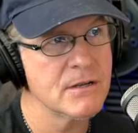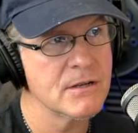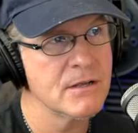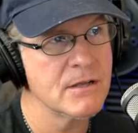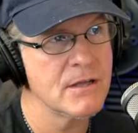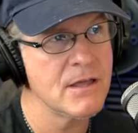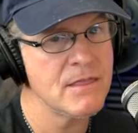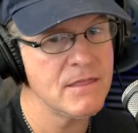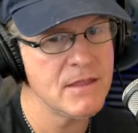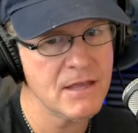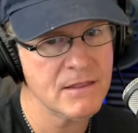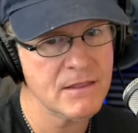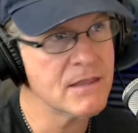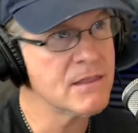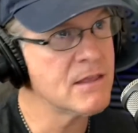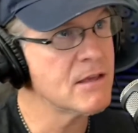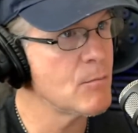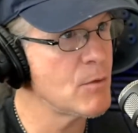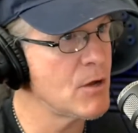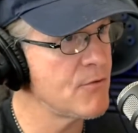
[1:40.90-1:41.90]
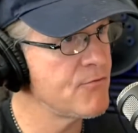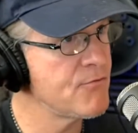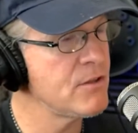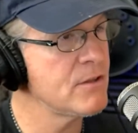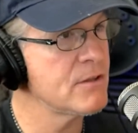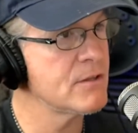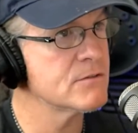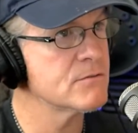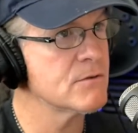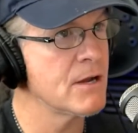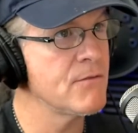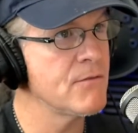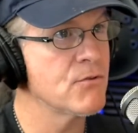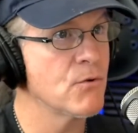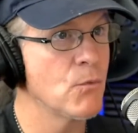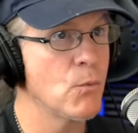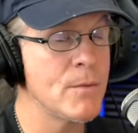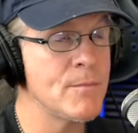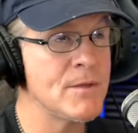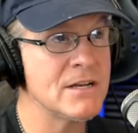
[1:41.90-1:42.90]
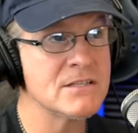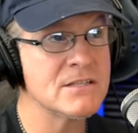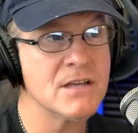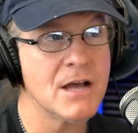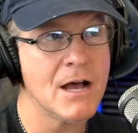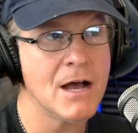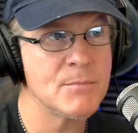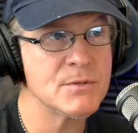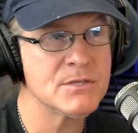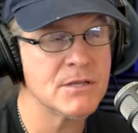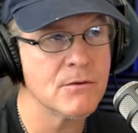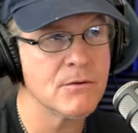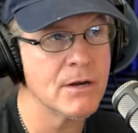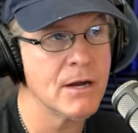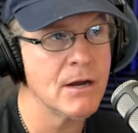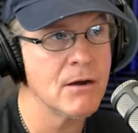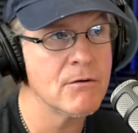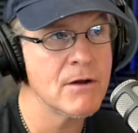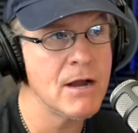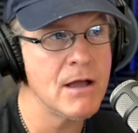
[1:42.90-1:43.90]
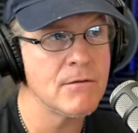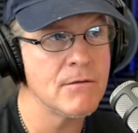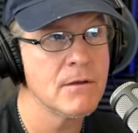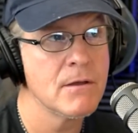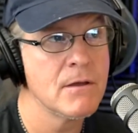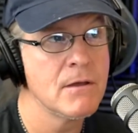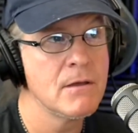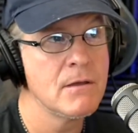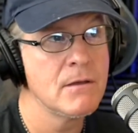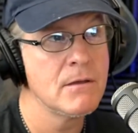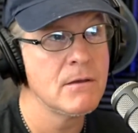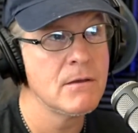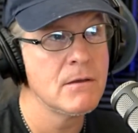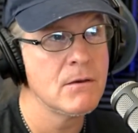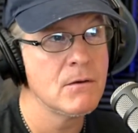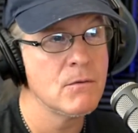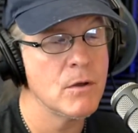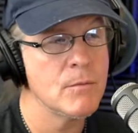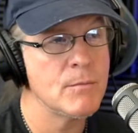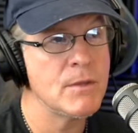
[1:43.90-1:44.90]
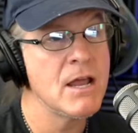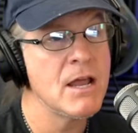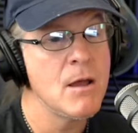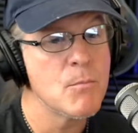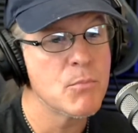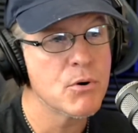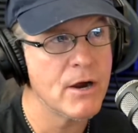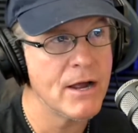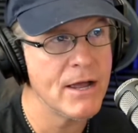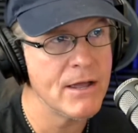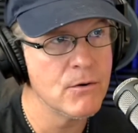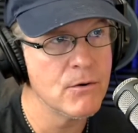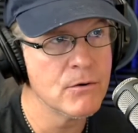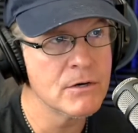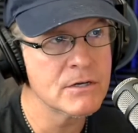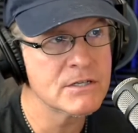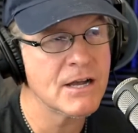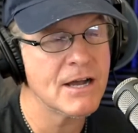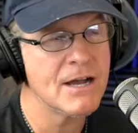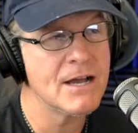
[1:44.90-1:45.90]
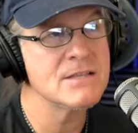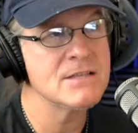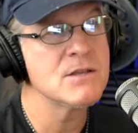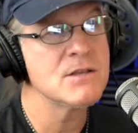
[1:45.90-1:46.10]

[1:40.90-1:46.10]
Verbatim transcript: and then they think about feelings, right? For women, it's the opposite way around Women prioritize